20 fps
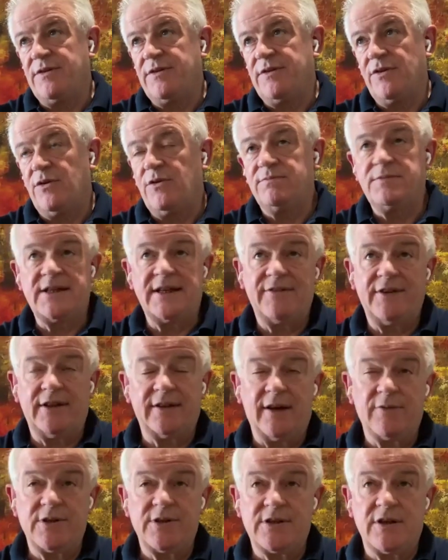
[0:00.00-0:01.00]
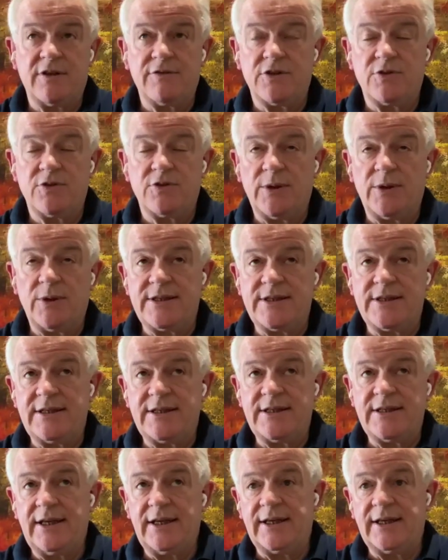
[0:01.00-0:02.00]
involved in living there, which is
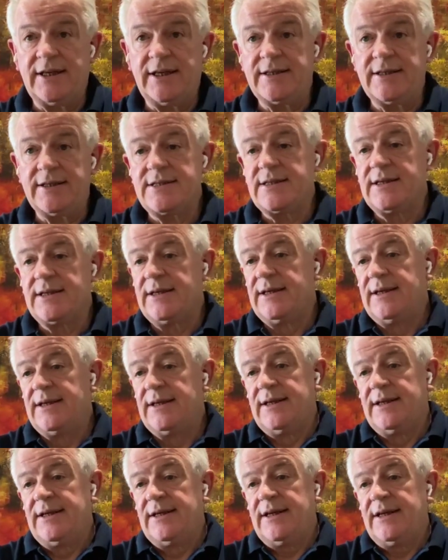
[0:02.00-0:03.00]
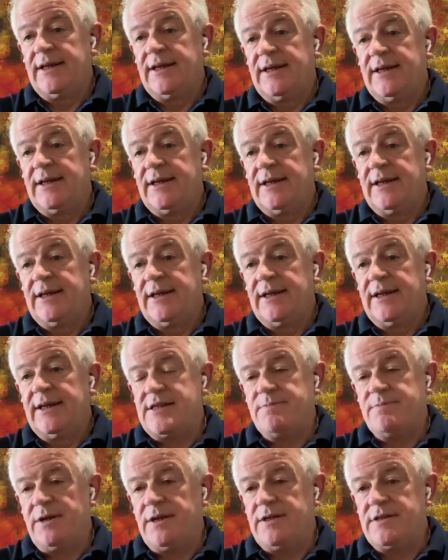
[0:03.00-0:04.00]
over 20 years,
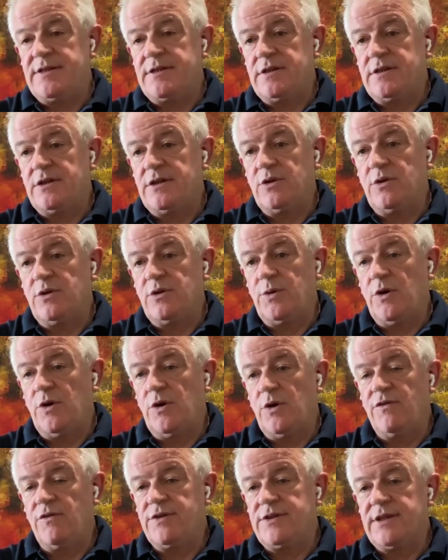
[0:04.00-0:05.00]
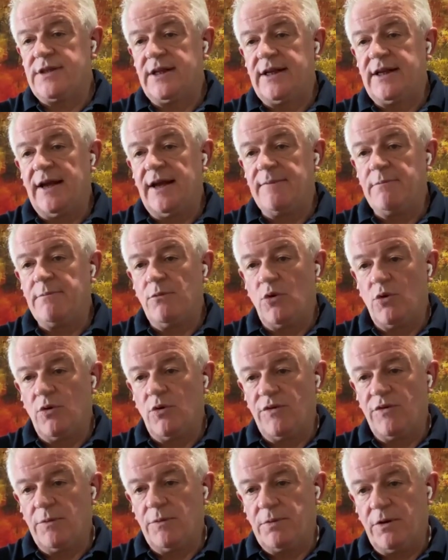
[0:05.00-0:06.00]
has been to obviously get
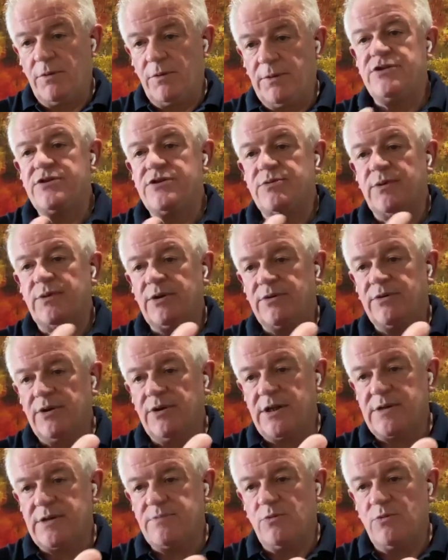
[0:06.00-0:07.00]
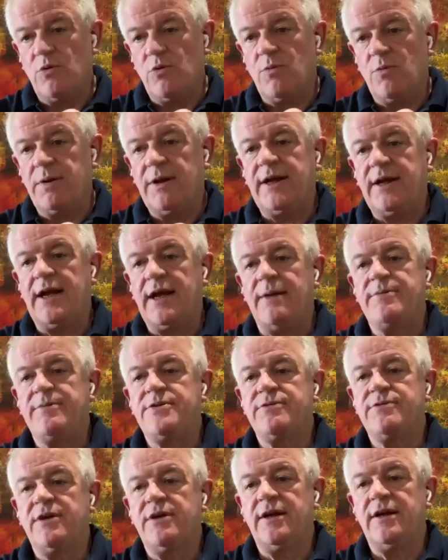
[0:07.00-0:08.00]
more of the population to increase more per
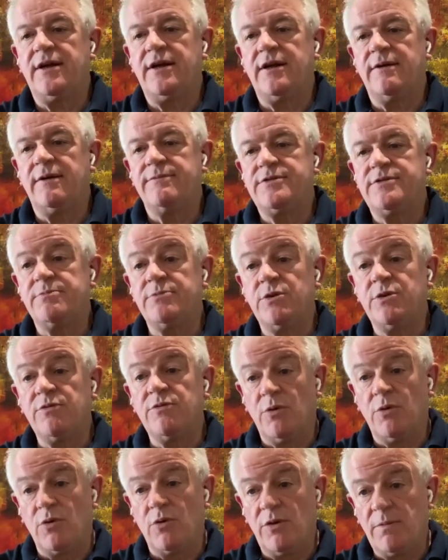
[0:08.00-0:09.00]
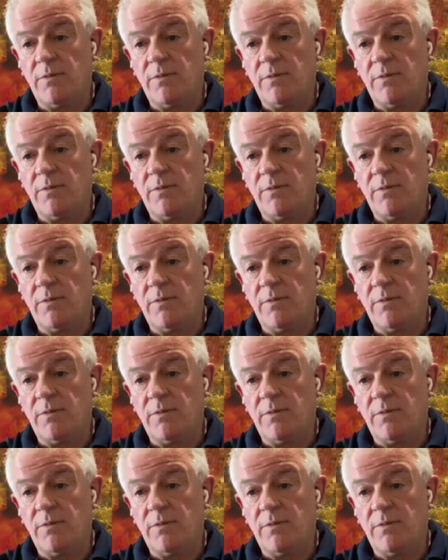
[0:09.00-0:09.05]
capita income, to move more